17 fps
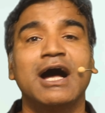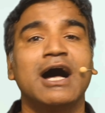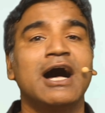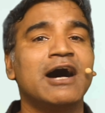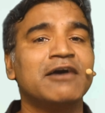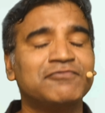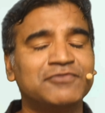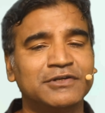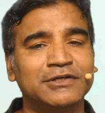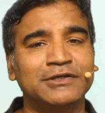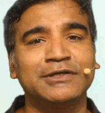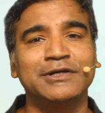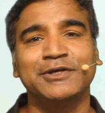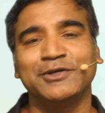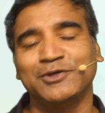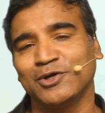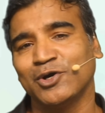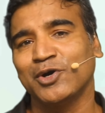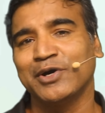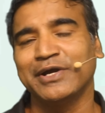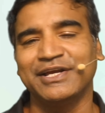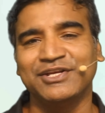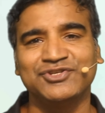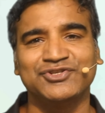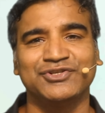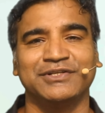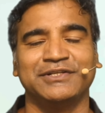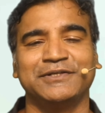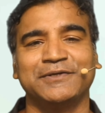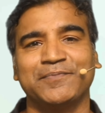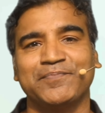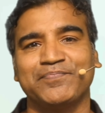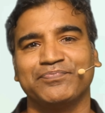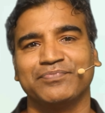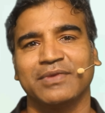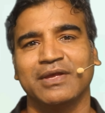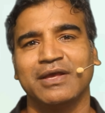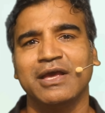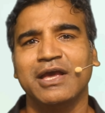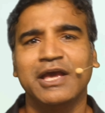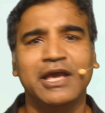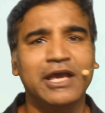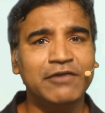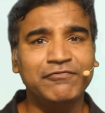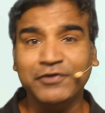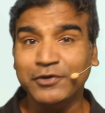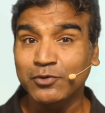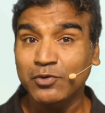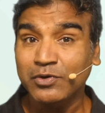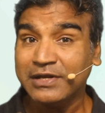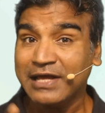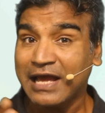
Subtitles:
after your injury. If you don't